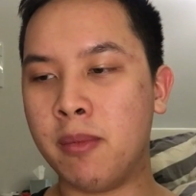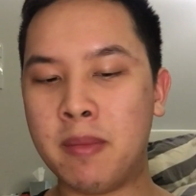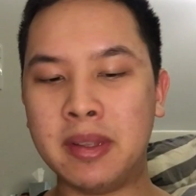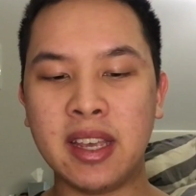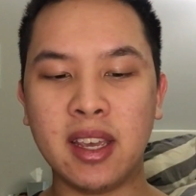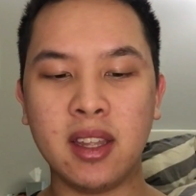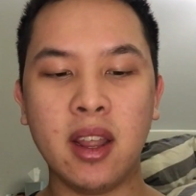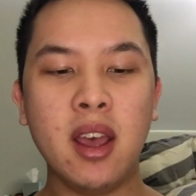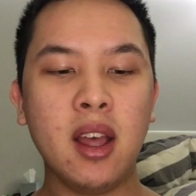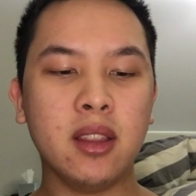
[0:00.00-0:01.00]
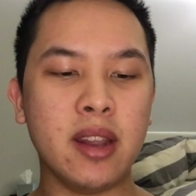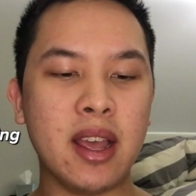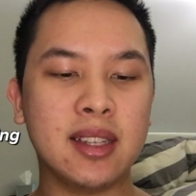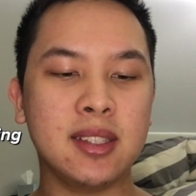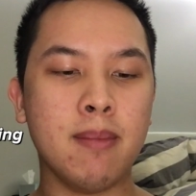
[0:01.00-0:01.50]
gonna be taking the
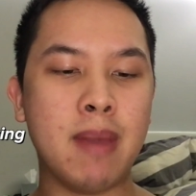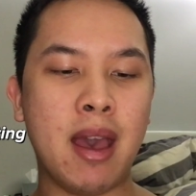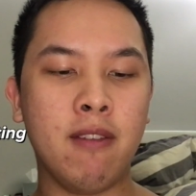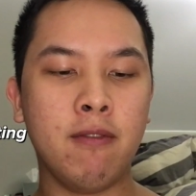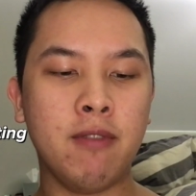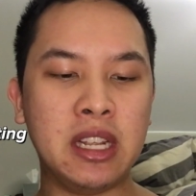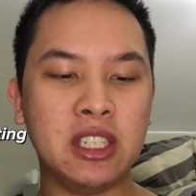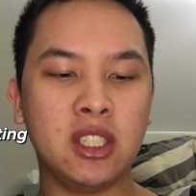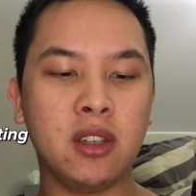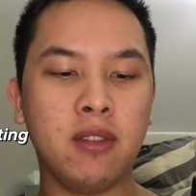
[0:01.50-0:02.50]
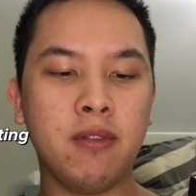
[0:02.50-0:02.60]
NYX matte finish,